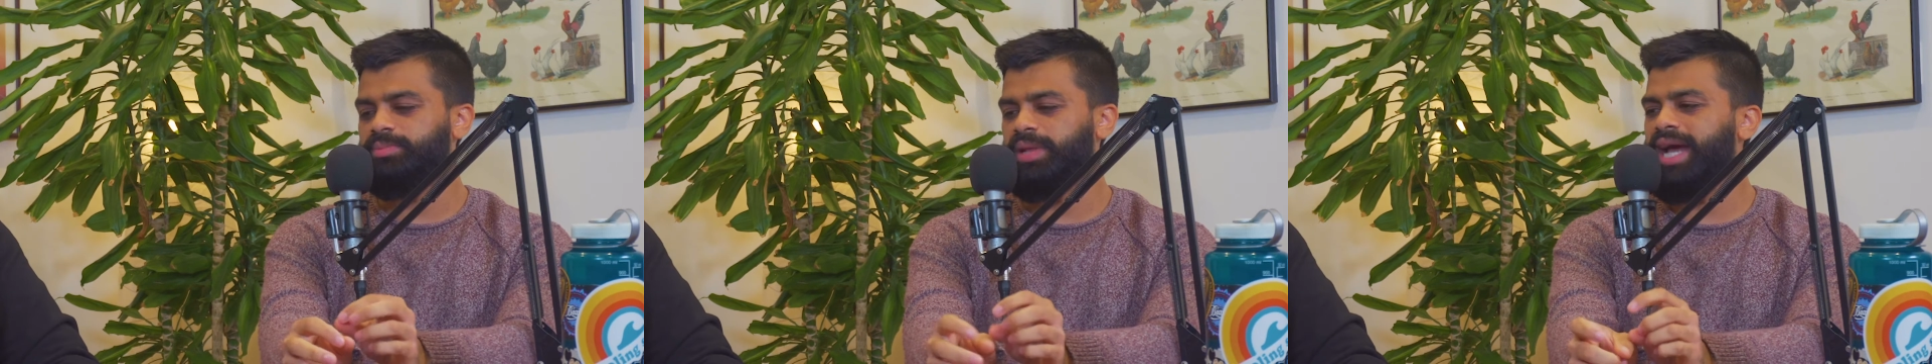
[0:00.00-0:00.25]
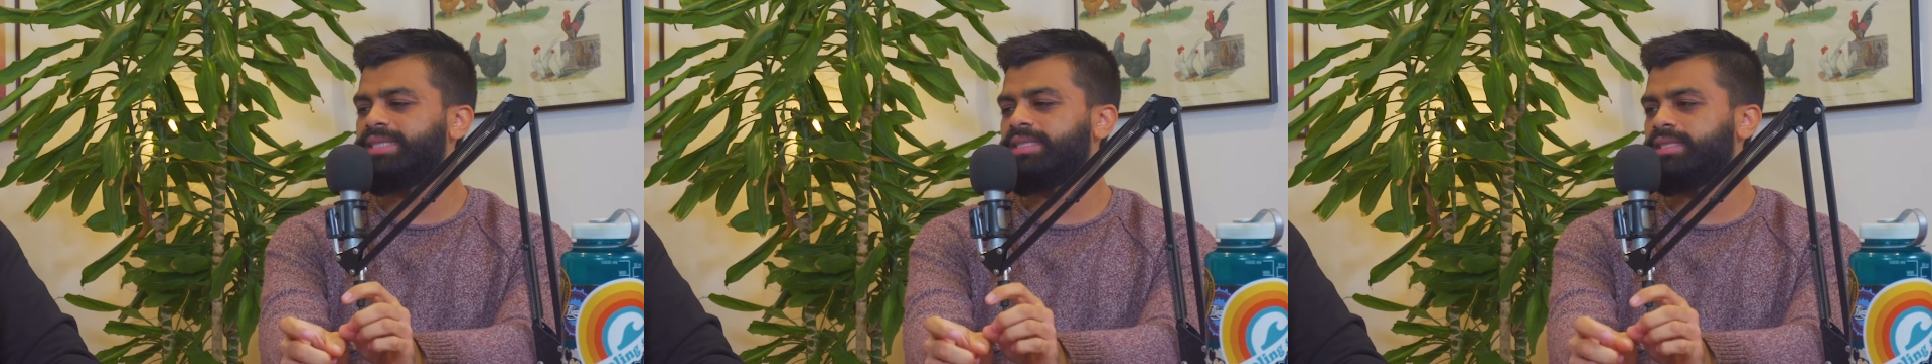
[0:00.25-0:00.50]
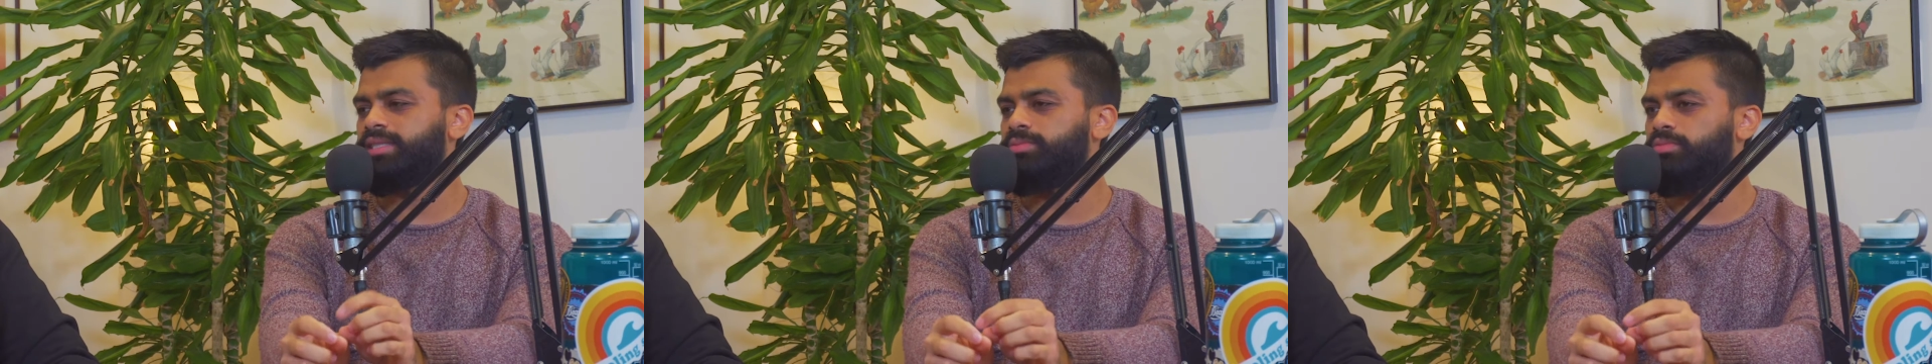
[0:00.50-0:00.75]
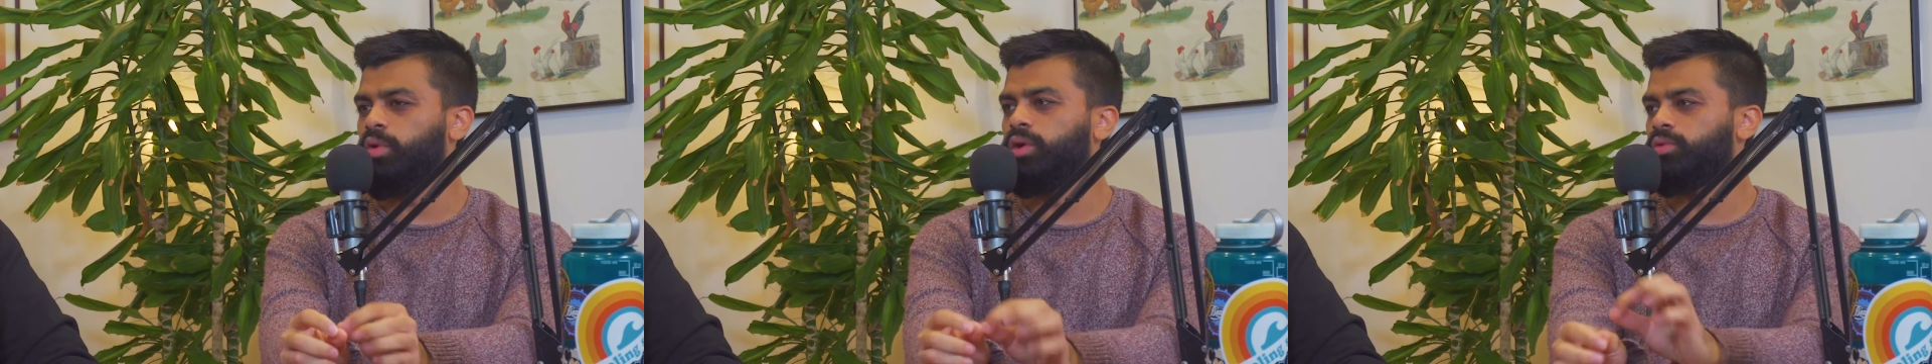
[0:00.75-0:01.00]
plastic's
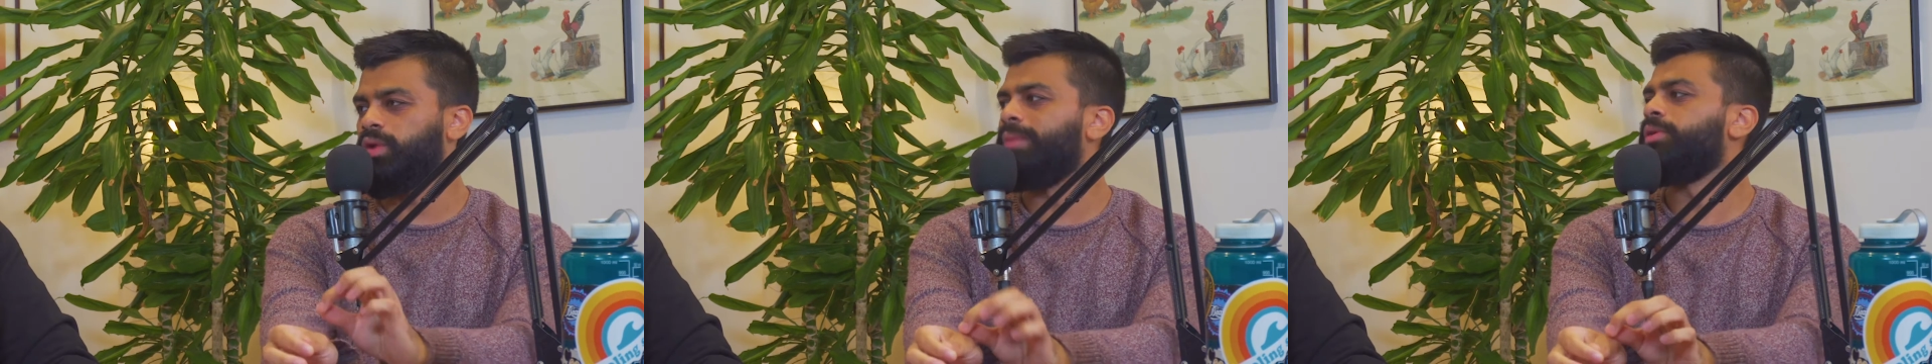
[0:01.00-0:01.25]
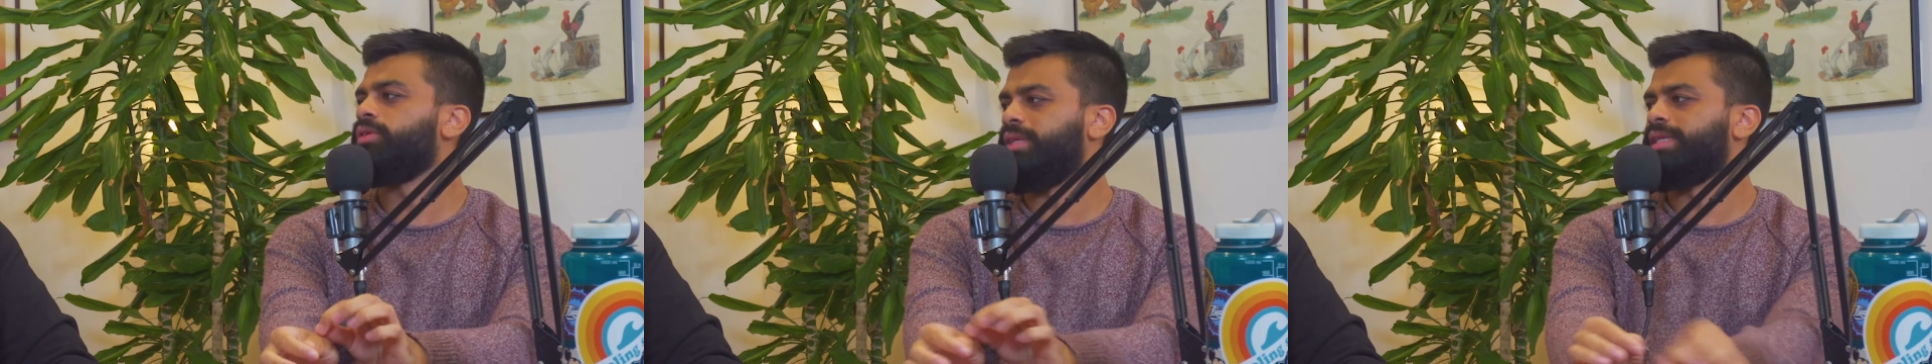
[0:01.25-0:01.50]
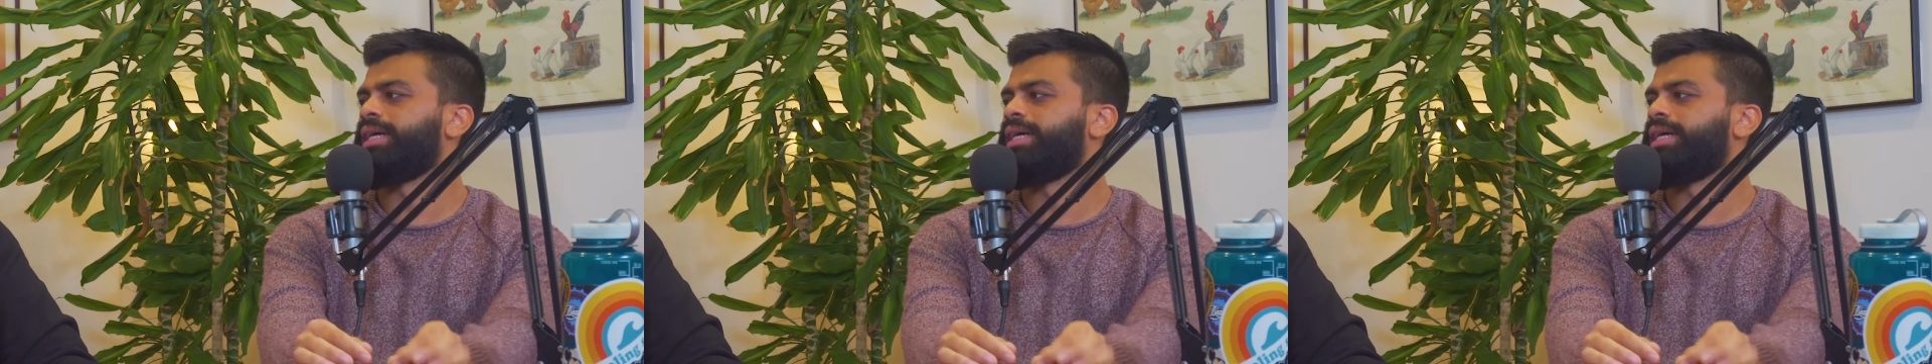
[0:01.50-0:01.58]
more rubber than the